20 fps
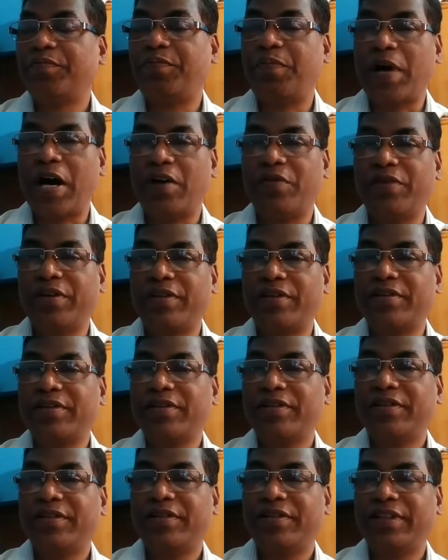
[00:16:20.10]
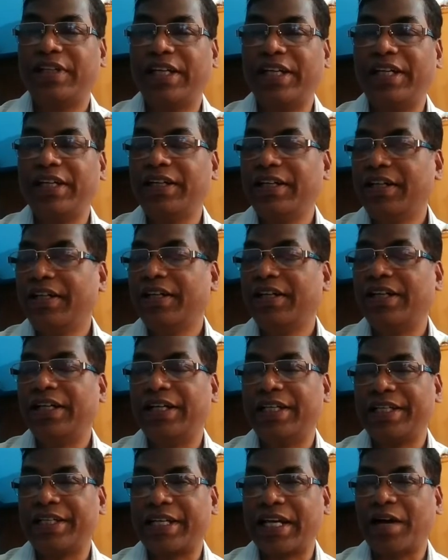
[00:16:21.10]
power they
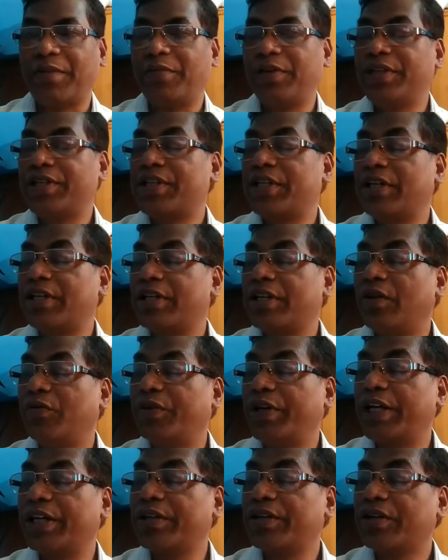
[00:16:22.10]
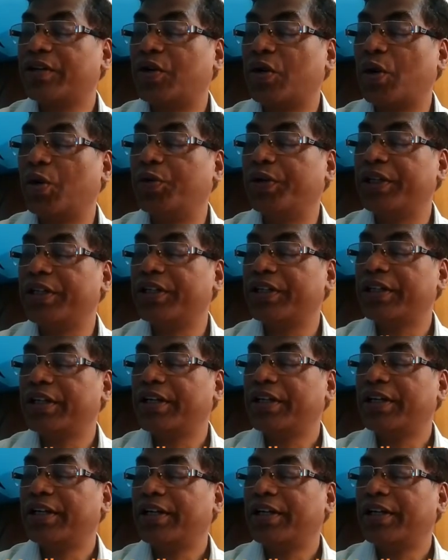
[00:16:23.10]
established were growing.